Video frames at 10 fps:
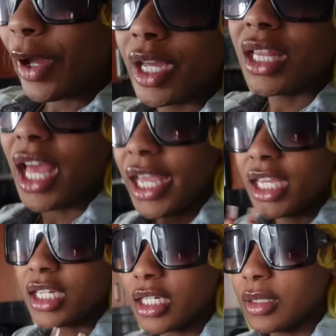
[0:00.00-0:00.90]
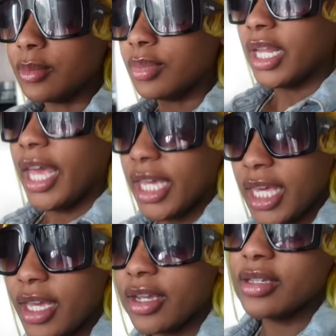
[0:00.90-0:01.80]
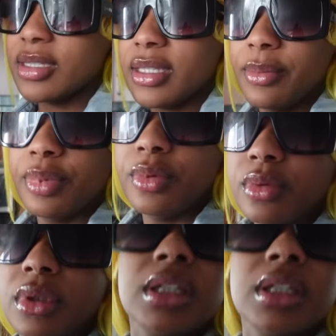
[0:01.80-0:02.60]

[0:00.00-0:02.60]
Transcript: We're like black hair, simple